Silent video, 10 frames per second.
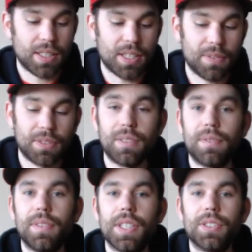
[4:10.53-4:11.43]
It definitely
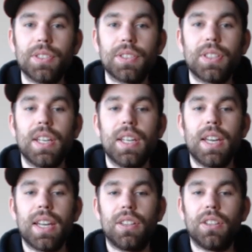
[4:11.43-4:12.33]
feels
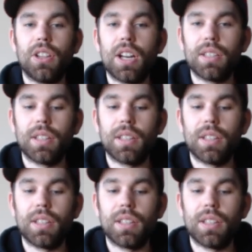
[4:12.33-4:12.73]
a lot